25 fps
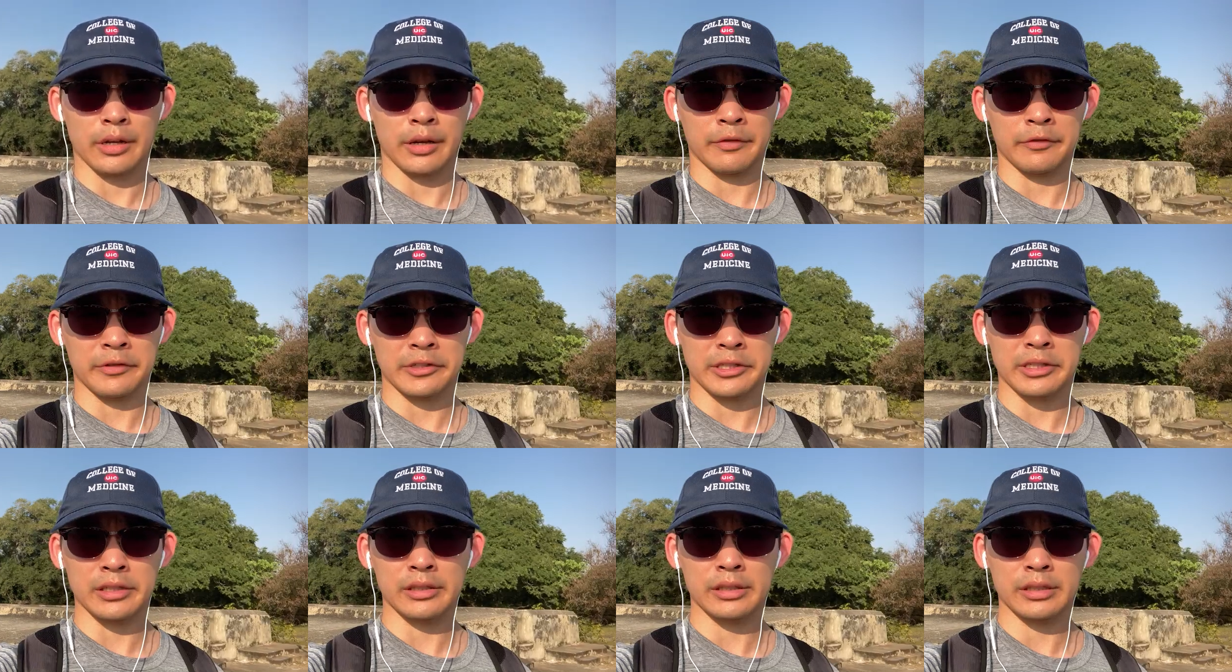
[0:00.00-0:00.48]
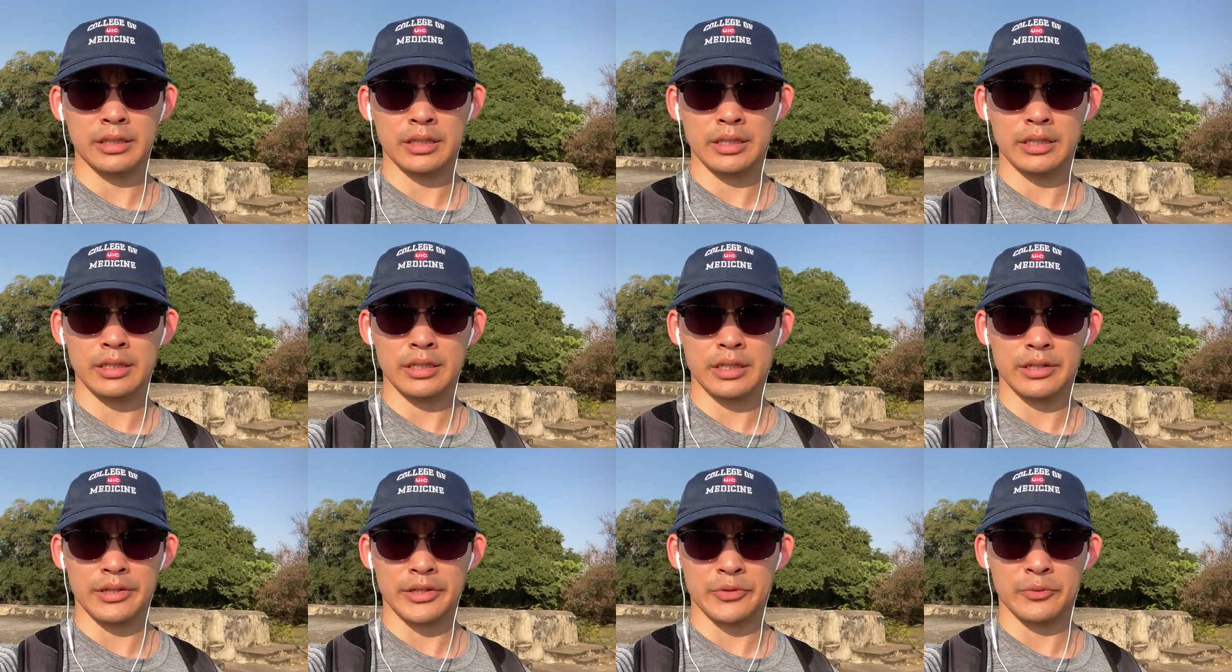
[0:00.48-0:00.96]

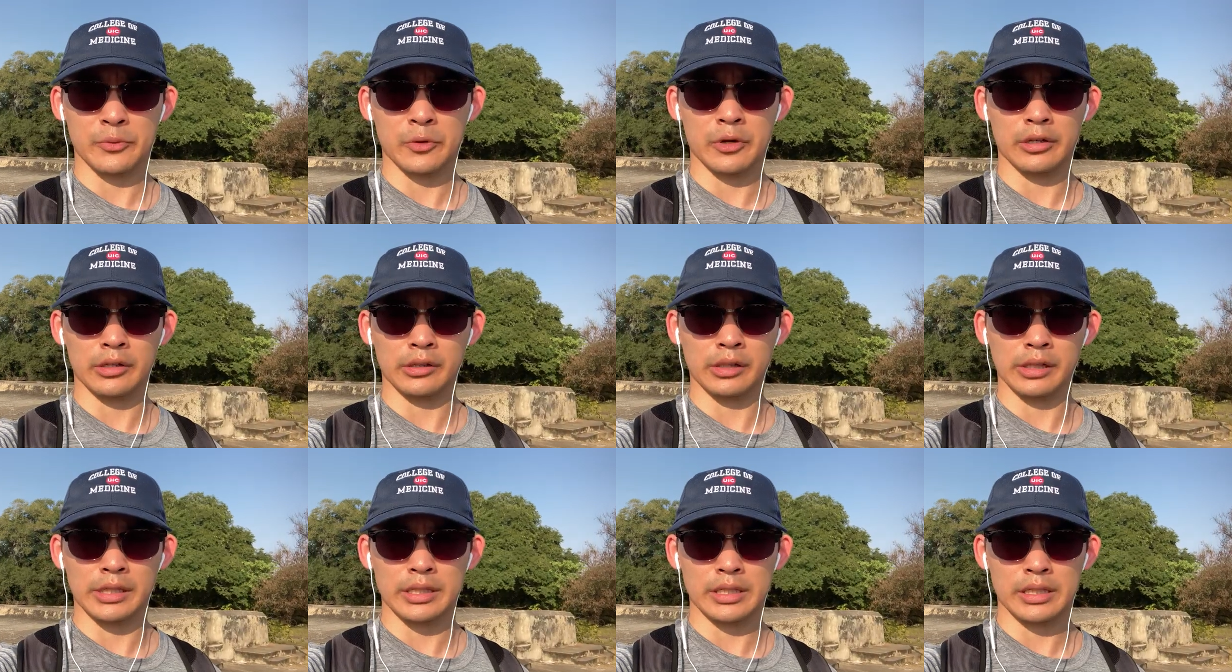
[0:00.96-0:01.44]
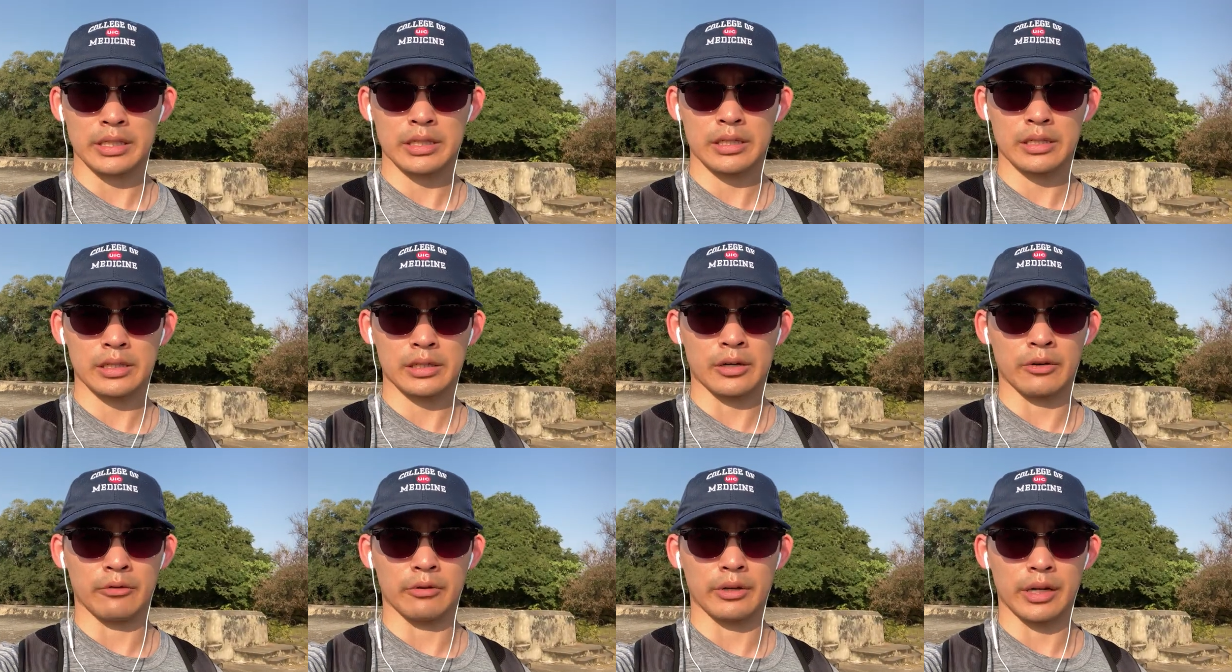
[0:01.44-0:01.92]
facilities as well as
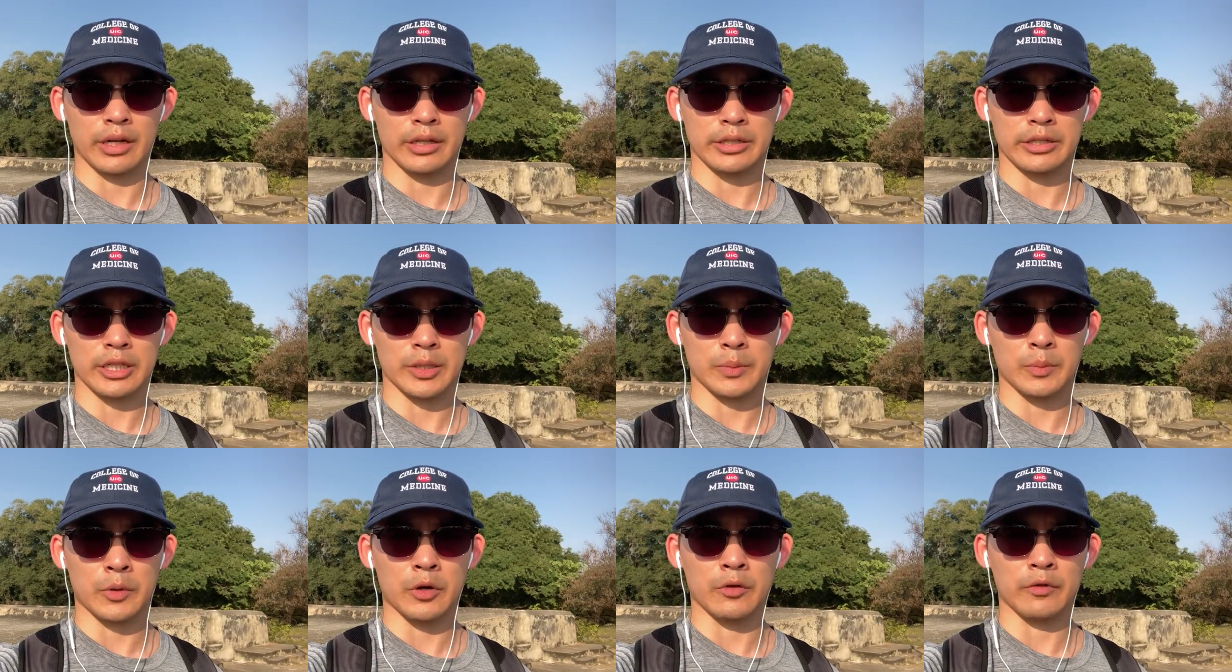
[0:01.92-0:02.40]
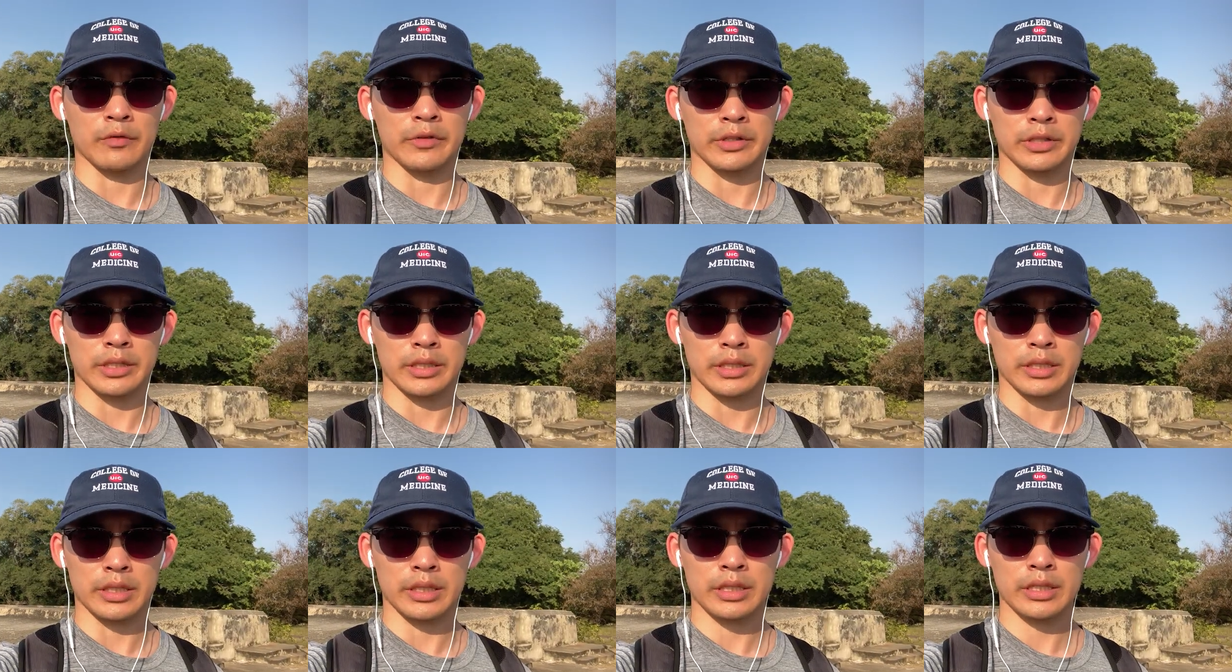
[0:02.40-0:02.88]
going on some home
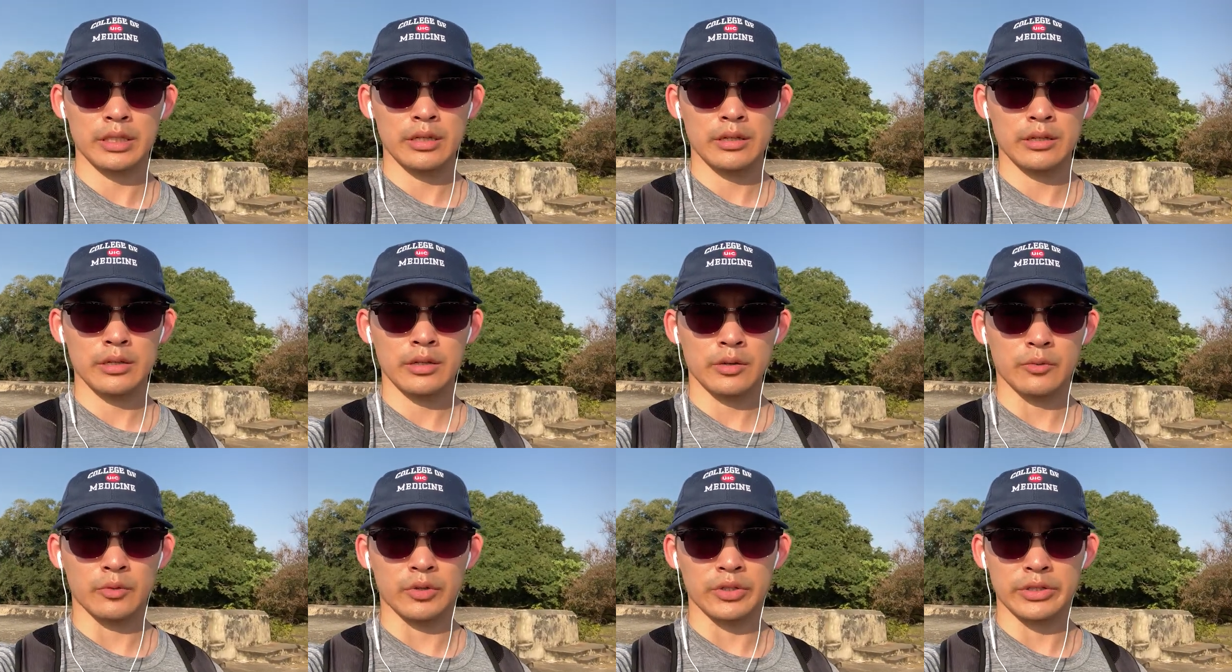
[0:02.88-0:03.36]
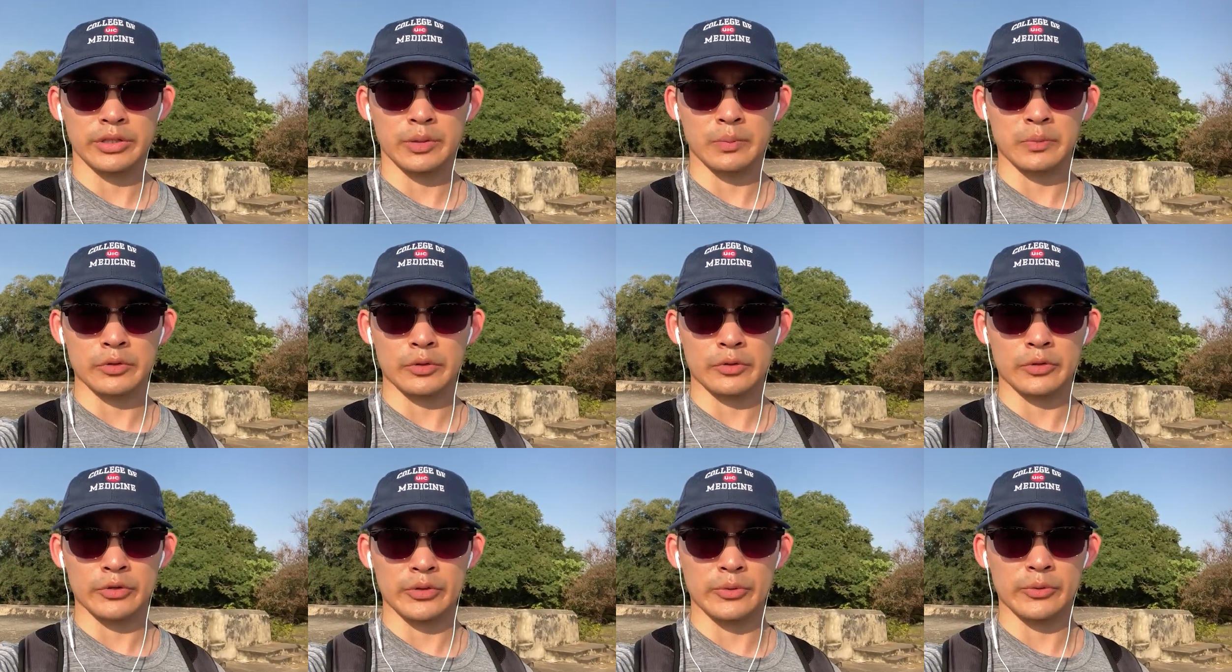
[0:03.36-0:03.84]
visits with some
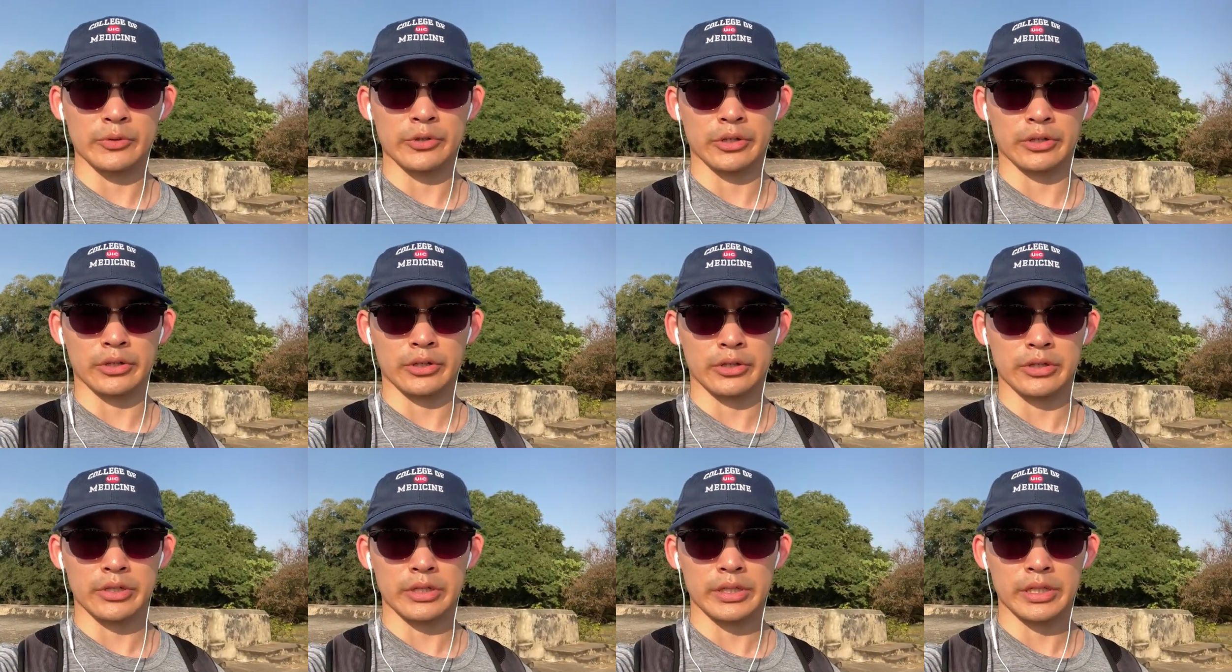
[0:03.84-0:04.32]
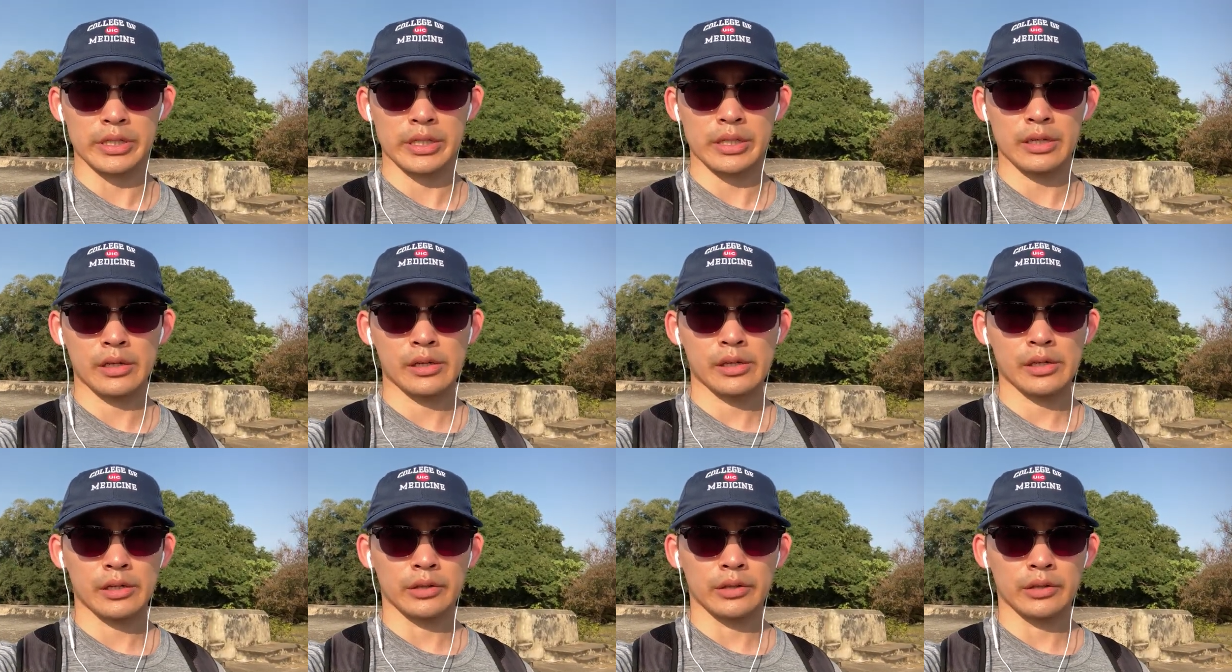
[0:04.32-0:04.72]
social workers.